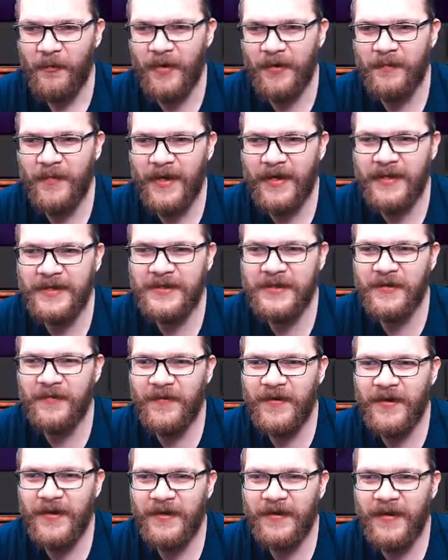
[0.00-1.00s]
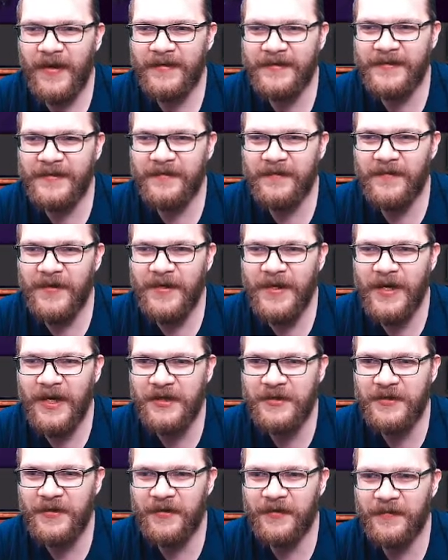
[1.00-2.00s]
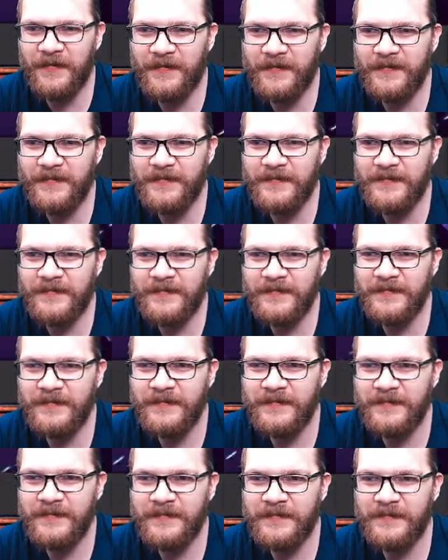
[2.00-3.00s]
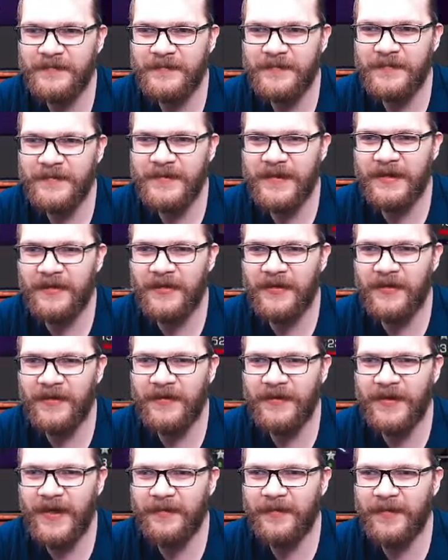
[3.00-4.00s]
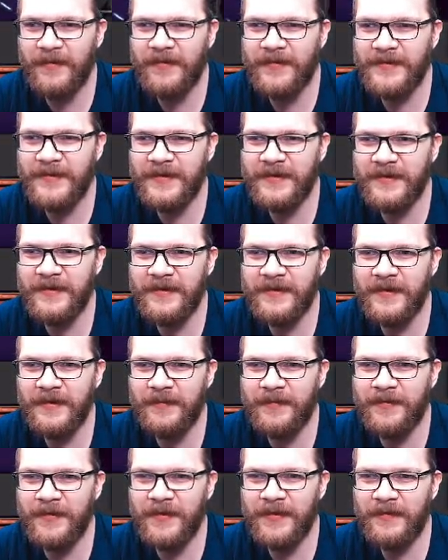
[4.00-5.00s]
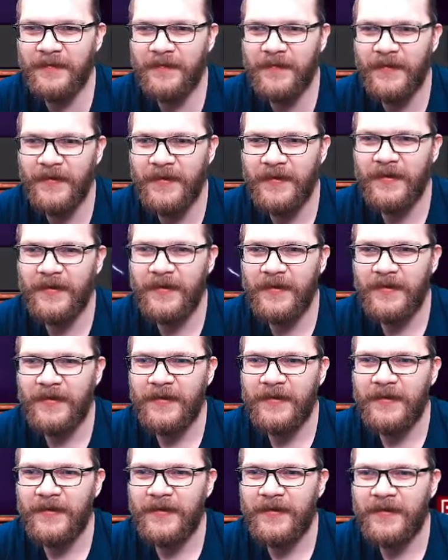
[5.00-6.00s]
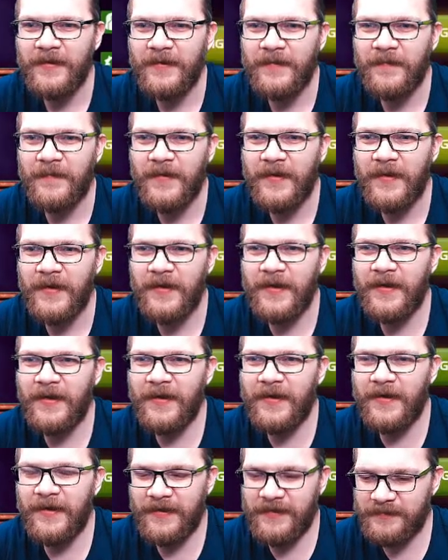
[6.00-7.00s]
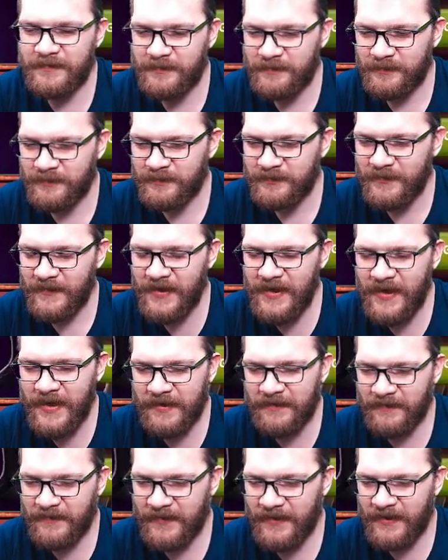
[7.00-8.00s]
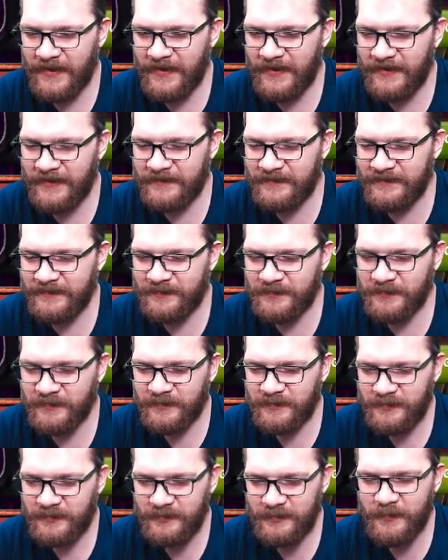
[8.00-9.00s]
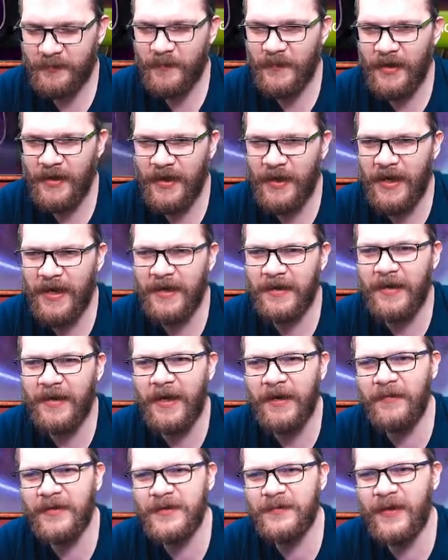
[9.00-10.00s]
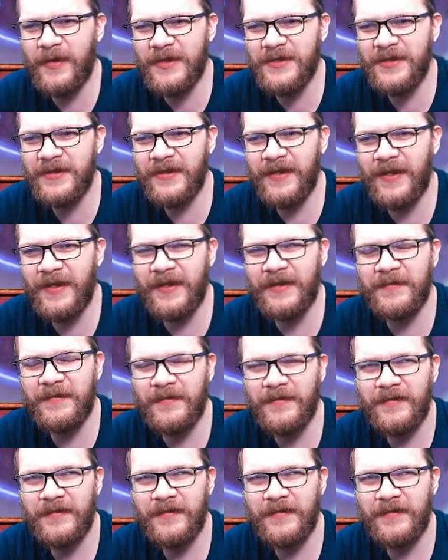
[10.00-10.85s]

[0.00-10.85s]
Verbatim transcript: what makes you feel as if we're not chill? That all the time noticing. Flip to it. Uh, yeah. Uh, I, I, I was watching the